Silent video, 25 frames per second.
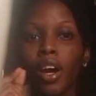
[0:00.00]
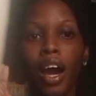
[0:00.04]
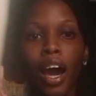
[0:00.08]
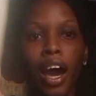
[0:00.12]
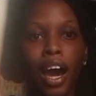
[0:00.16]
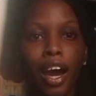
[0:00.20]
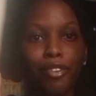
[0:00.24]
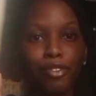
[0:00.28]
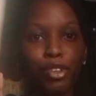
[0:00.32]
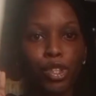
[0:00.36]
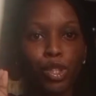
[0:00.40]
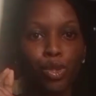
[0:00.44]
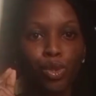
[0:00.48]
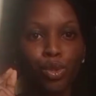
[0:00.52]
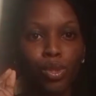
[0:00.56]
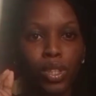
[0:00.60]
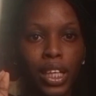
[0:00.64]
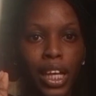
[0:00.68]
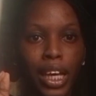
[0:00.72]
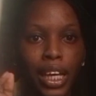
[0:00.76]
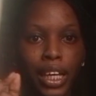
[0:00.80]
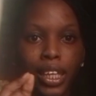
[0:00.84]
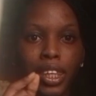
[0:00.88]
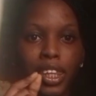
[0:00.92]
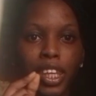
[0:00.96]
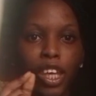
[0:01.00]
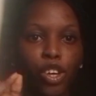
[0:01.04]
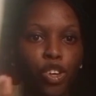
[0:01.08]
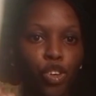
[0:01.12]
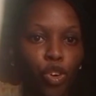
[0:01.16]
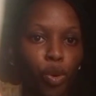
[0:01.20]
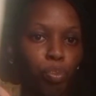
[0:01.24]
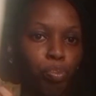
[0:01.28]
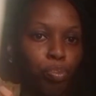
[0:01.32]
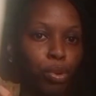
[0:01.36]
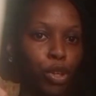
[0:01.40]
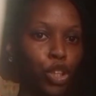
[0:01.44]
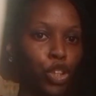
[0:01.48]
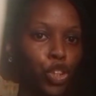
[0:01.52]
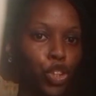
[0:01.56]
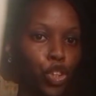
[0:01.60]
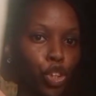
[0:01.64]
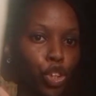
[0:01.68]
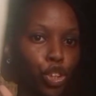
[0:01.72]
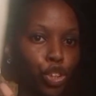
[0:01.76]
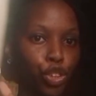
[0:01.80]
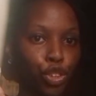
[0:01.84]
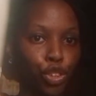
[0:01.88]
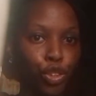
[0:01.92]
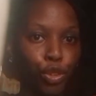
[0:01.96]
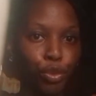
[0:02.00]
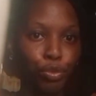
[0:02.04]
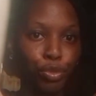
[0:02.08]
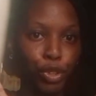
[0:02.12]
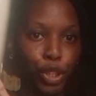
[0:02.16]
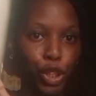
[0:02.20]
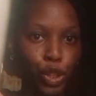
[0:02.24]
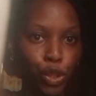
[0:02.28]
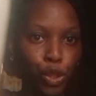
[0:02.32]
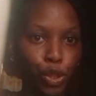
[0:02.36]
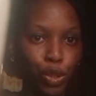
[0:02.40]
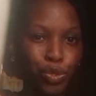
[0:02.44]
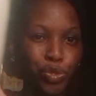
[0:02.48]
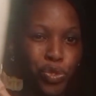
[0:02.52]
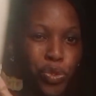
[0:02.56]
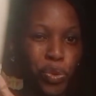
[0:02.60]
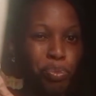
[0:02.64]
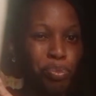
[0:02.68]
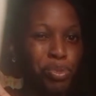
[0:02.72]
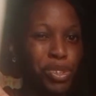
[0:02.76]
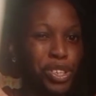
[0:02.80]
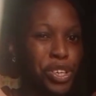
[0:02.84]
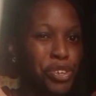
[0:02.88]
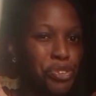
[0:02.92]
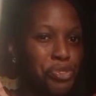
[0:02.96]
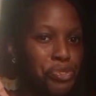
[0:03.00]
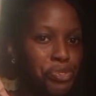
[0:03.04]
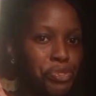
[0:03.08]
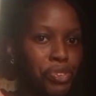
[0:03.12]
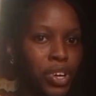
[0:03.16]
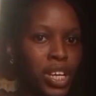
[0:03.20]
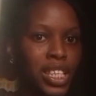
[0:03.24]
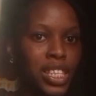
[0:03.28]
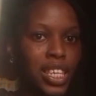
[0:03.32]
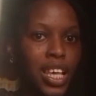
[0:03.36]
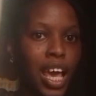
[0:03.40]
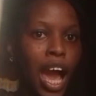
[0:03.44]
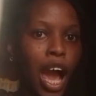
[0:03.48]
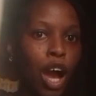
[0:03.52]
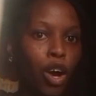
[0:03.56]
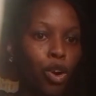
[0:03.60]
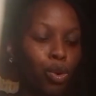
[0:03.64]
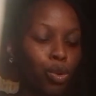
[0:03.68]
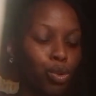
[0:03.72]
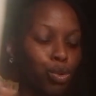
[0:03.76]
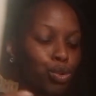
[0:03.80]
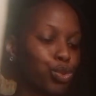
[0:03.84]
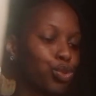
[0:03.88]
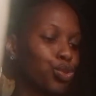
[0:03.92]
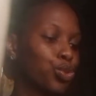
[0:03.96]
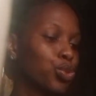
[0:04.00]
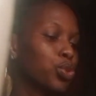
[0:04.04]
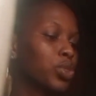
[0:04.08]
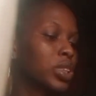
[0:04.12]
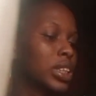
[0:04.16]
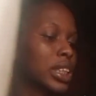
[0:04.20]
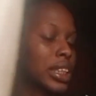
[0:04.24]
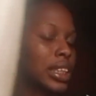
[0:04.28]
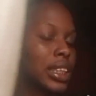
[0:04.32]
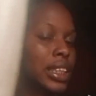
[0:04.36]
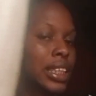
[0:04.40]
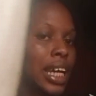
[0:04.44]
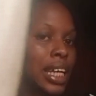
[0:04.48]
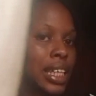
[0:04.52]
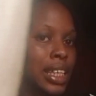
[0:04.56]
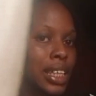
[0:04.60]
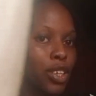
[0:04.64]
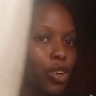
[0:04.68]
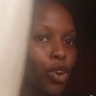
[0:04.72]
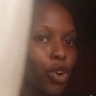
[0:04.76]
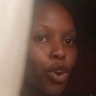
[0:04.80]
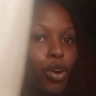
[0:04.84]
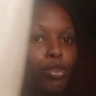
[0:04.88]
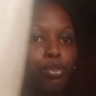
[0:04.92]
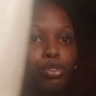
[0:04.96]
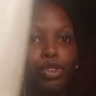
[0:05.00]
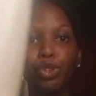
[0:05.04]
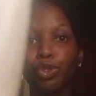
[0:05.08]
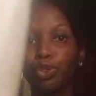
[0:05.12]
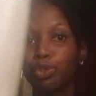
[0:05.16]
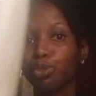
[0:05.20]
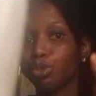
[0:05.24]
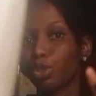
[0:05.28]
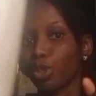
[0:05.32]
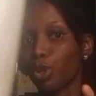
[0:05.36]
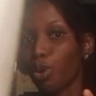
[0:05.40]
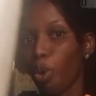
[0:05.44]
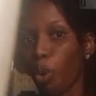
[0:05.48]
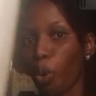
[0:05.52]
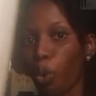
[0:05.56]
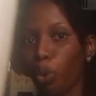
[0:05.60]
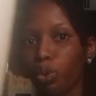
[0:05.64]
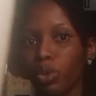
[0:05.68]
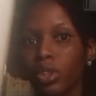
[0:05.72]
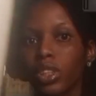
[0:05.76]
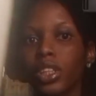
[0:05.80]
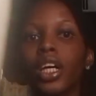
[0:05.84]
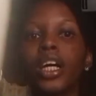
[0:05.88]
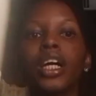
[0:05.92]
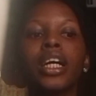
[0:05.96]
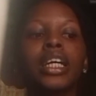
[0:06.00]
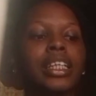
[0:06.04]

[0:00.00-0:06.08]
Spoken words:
having to like take your pictures, your videos from different angles through the stand or even through the hold.